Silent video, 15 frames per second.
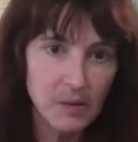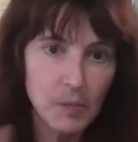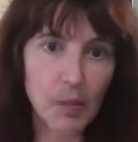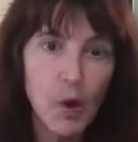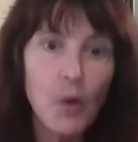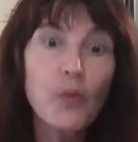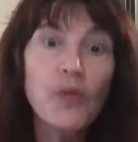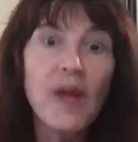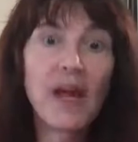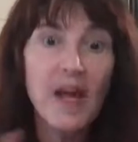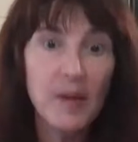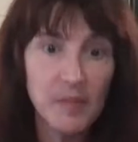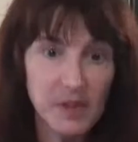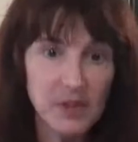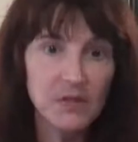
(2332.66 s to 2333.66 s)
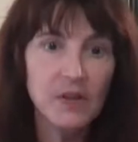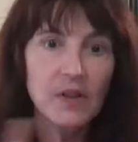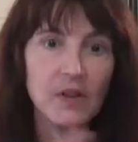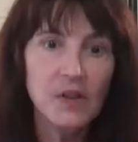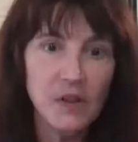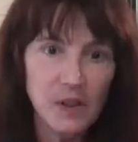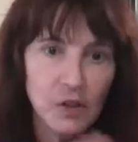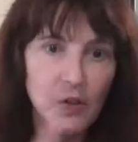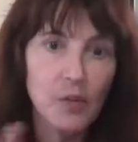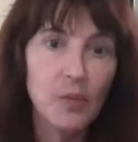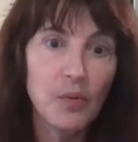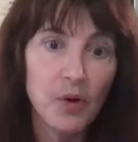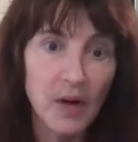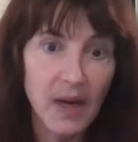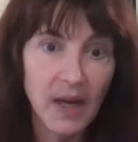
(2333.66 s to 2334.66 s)
both hemispheres in your
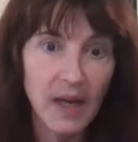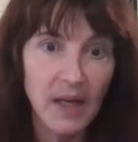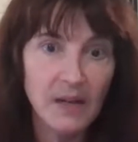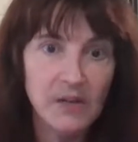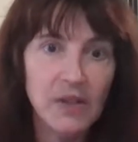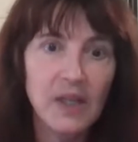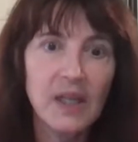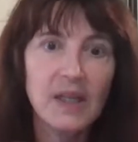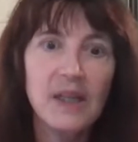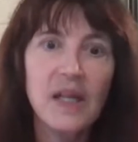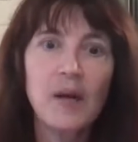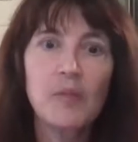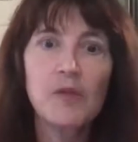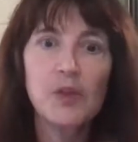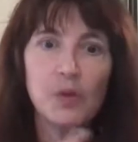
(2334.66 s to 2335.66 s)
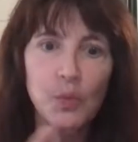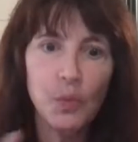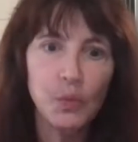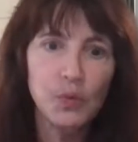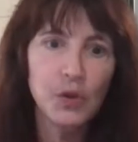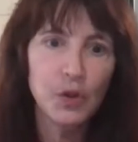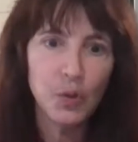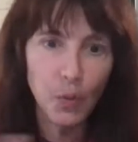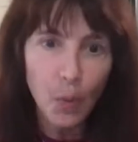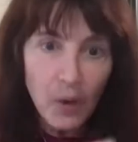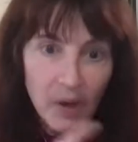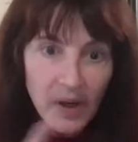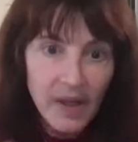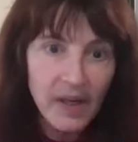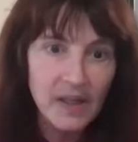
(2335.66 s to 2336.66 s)
brain, to get them to
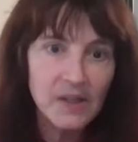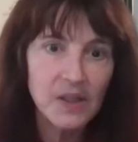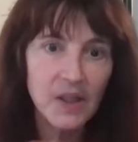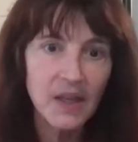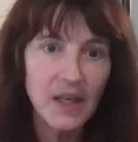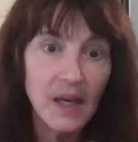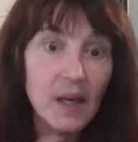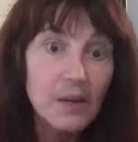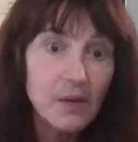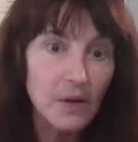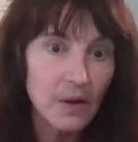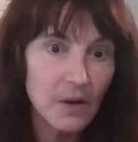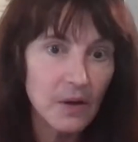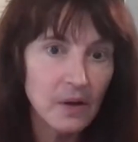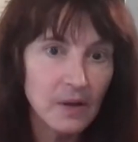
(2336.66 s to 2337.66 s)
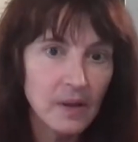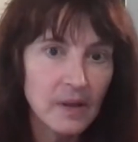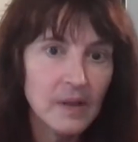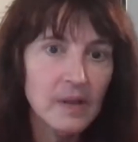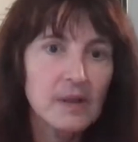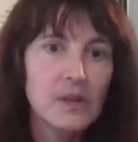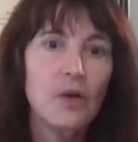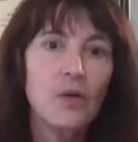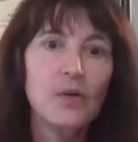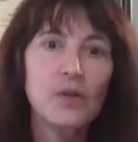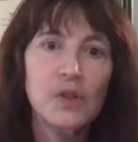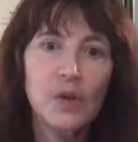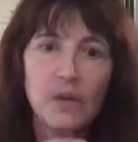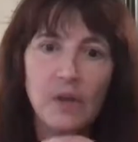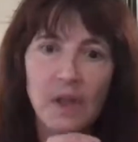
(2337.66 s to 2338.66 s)
coordinate together. So
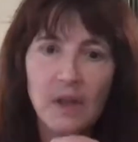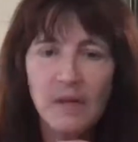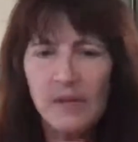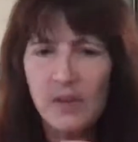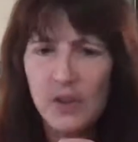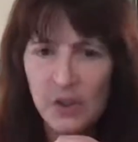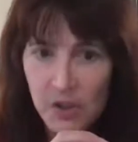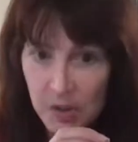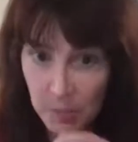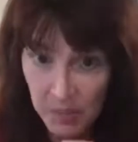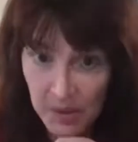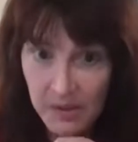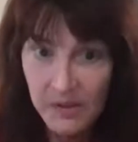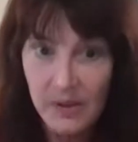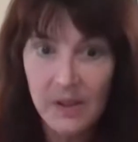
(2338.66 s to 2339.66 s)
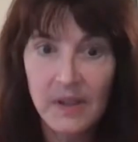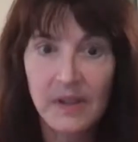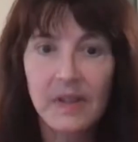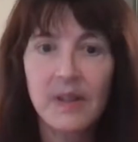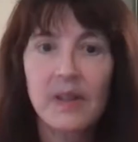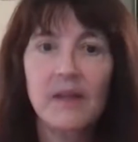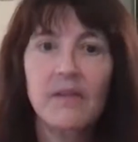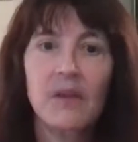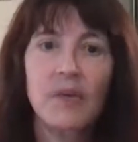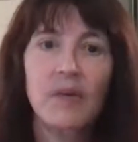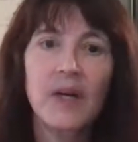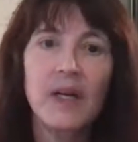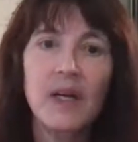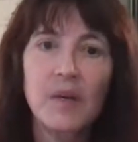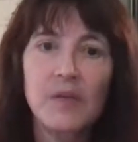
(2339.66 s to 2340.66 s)
think of, just simplistically, think of the
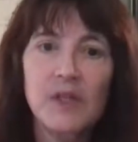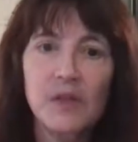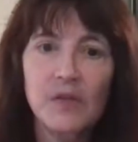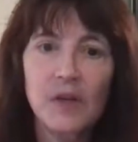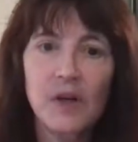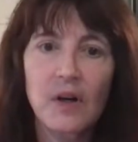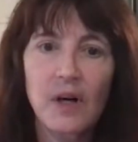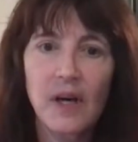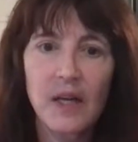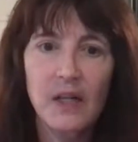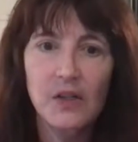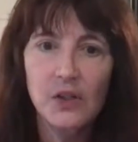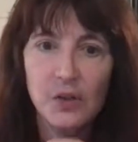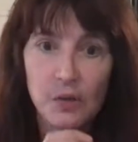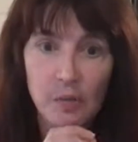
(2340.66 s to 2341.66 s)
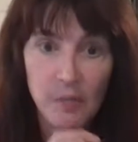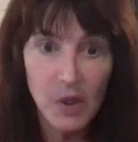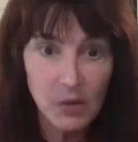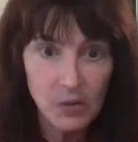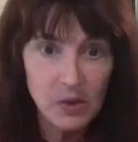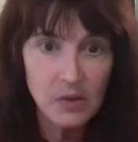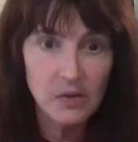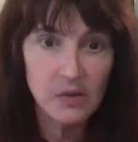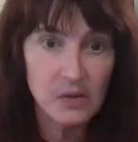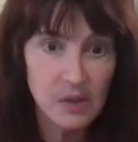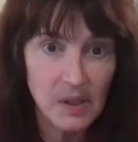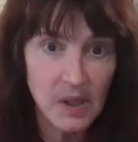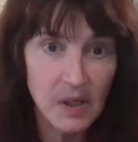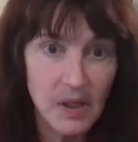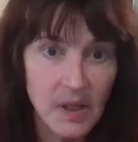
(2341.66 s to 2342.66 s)
right hemisphere as your emotional
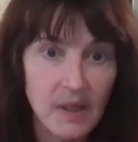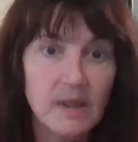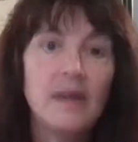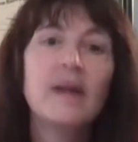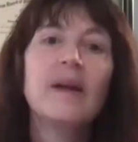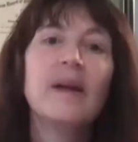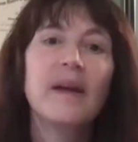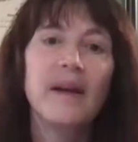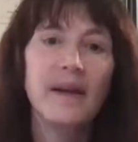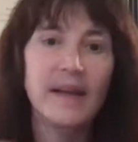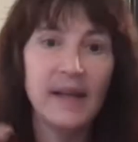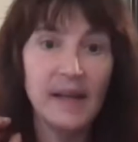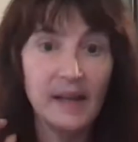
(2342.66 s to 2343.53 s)
side, and the